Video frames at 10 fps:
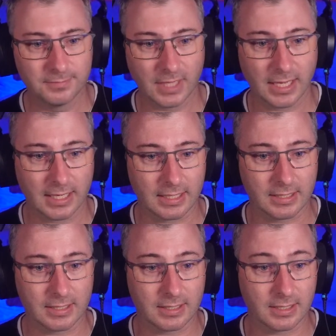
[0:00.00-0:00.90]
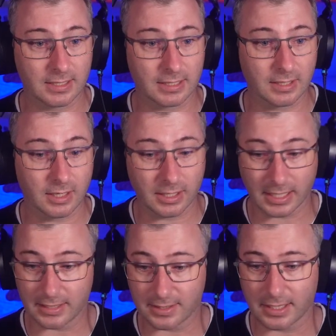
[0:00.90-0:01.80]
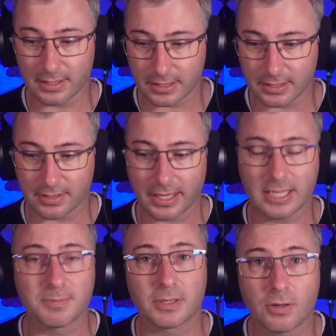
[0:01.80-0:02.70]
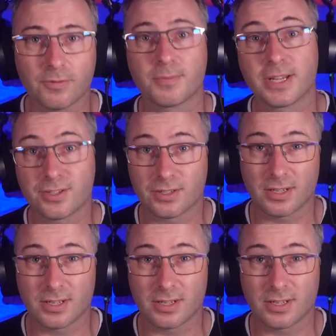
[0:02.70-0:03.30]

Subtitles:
and I can say that there has been confirmation